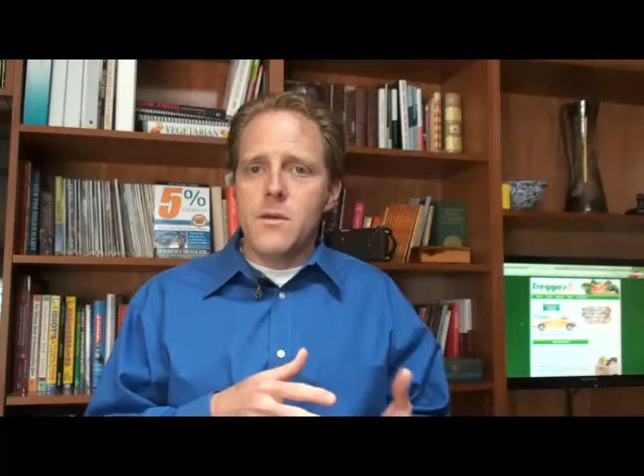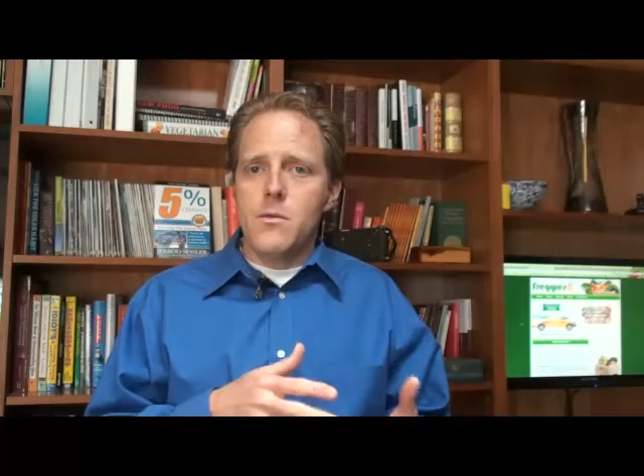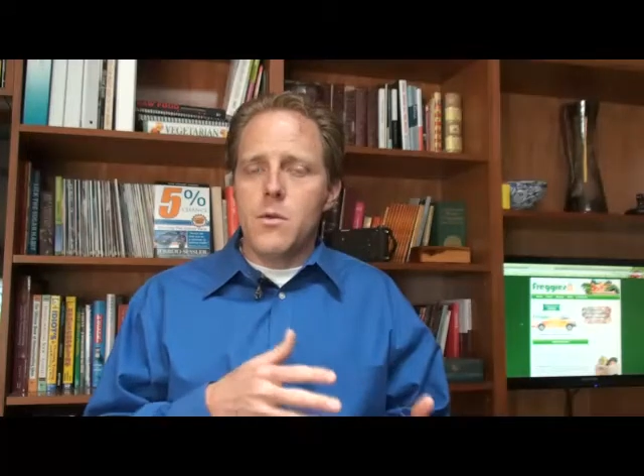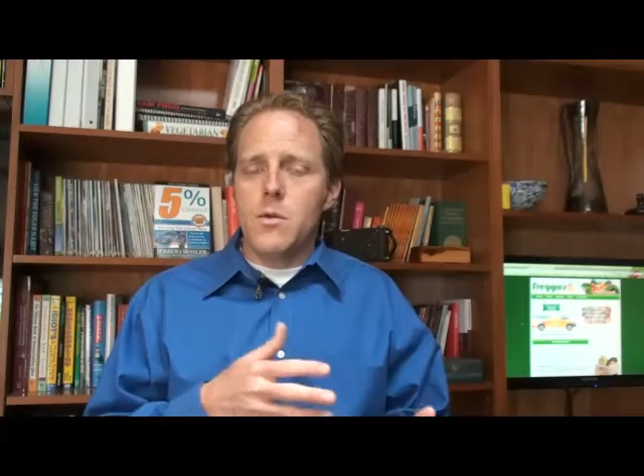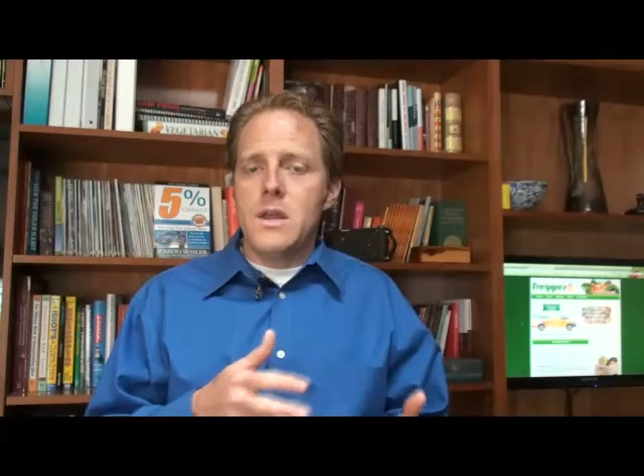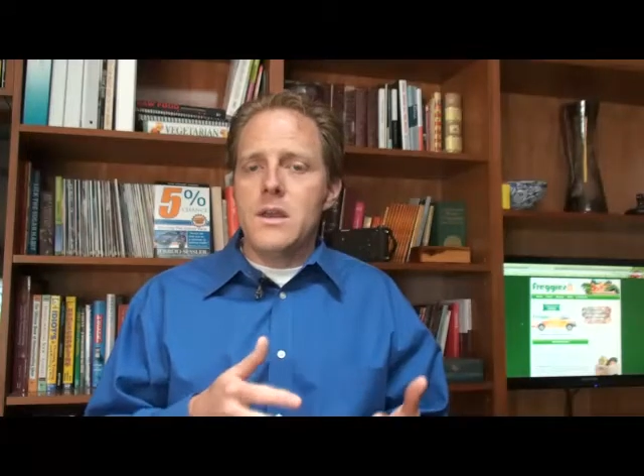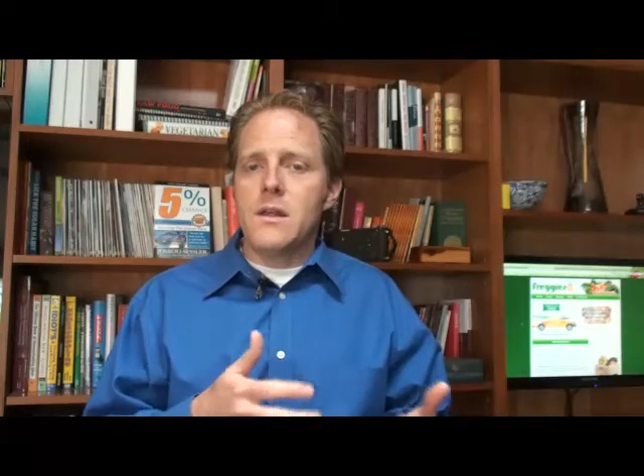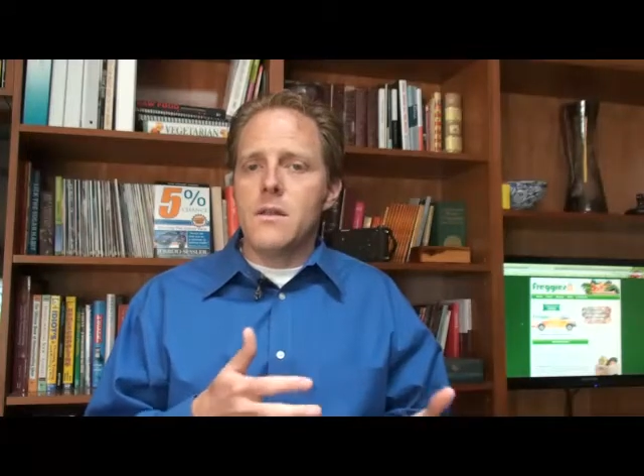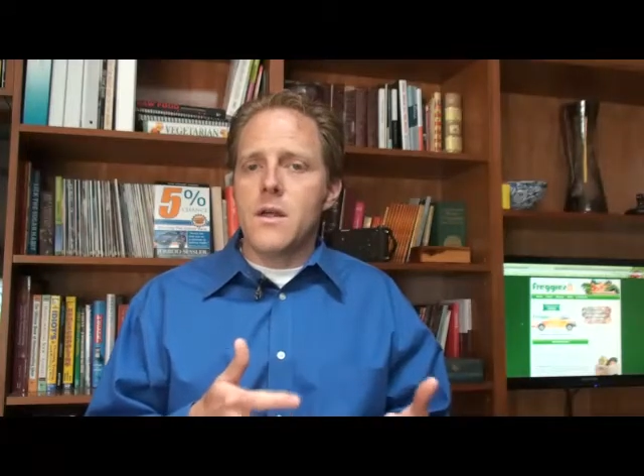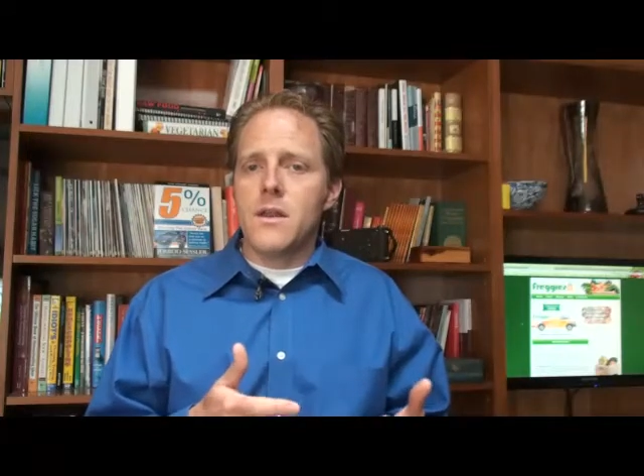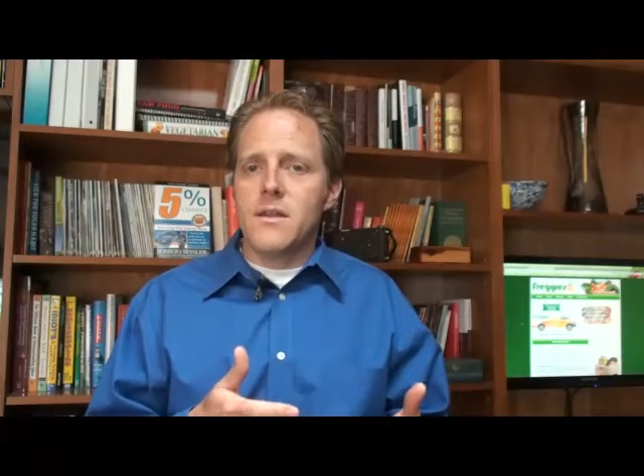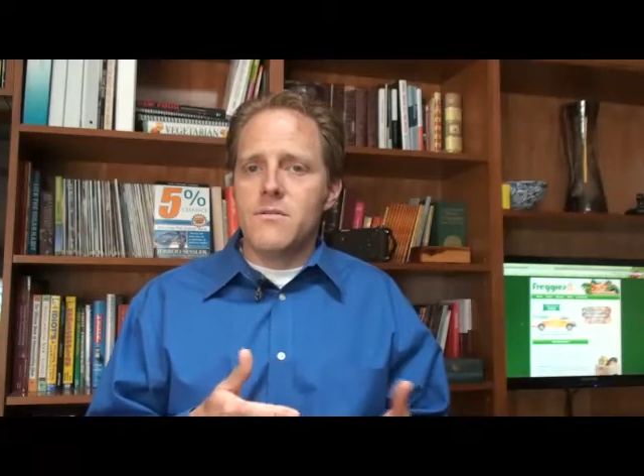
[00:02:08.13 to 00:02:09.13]
we were eating a
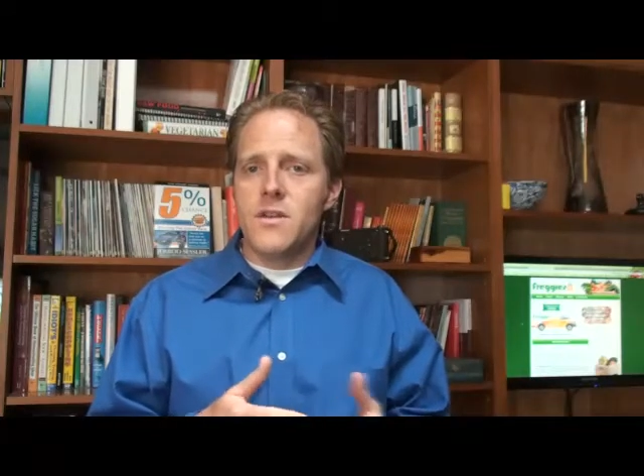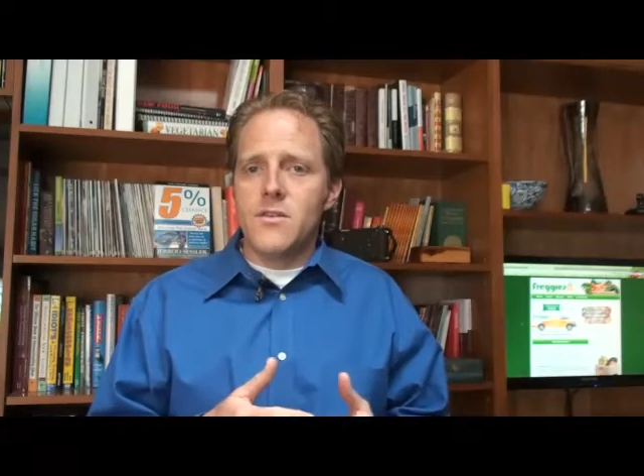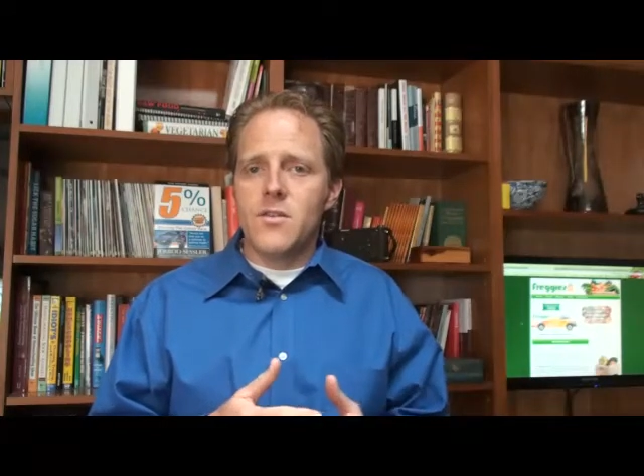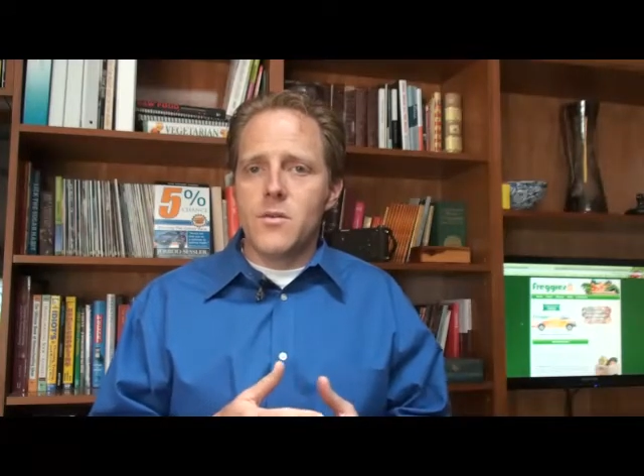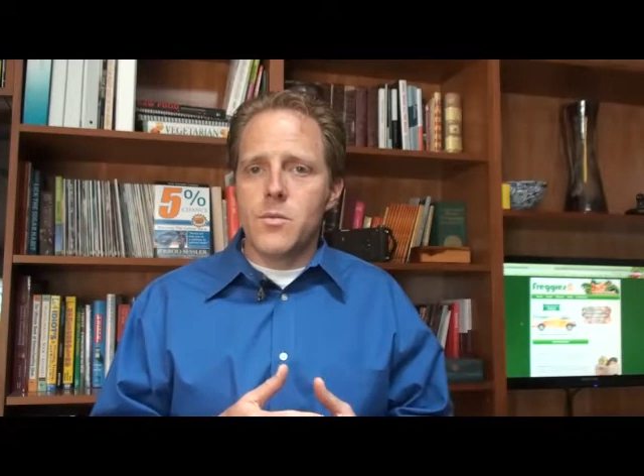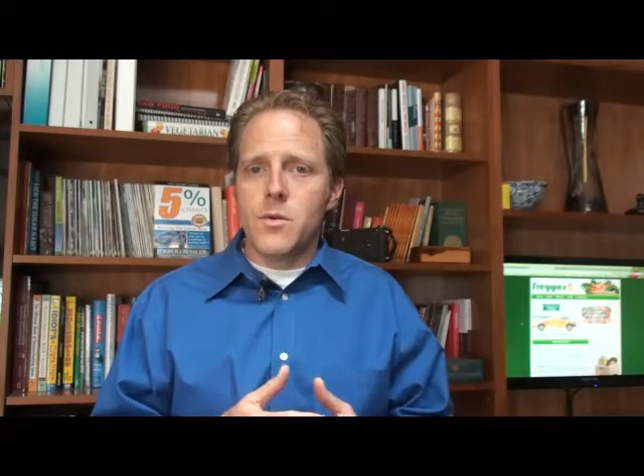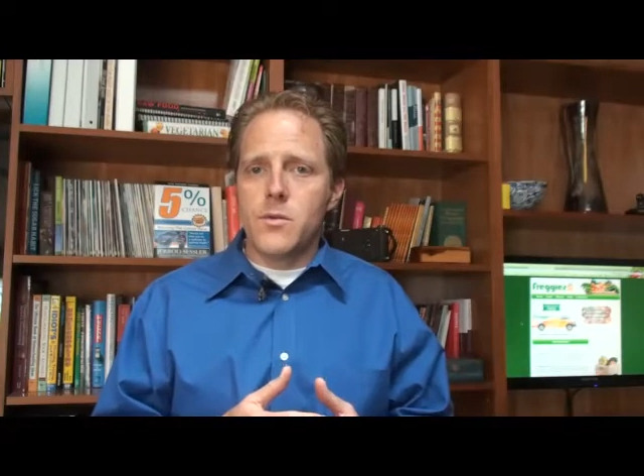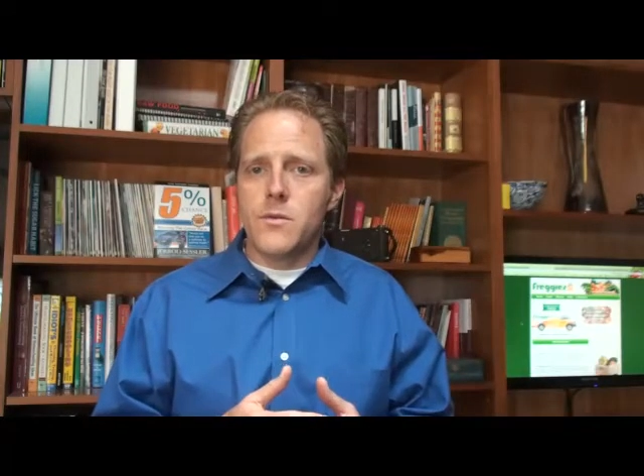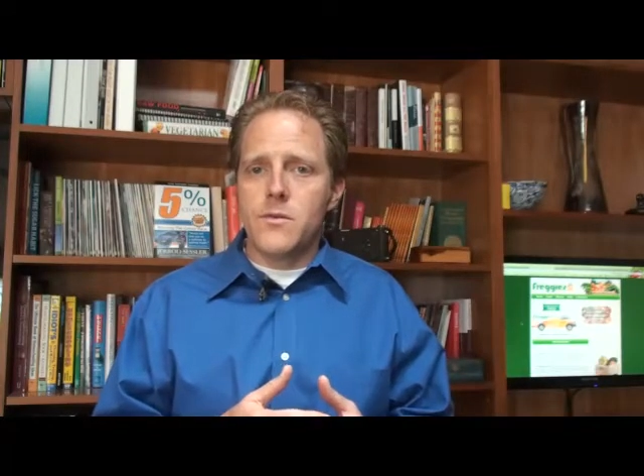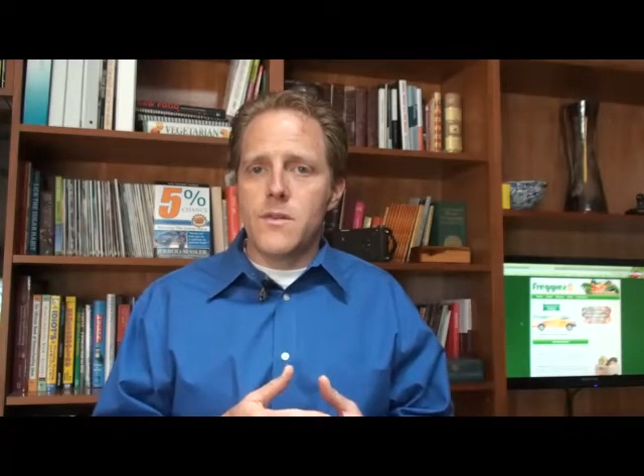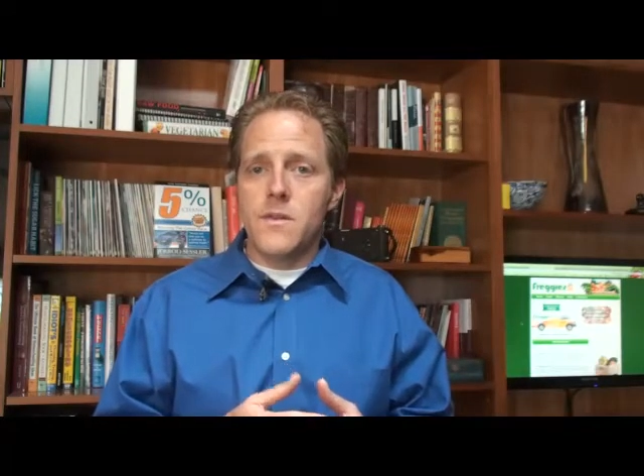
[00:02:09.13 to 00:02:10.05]
lot of conventional produce,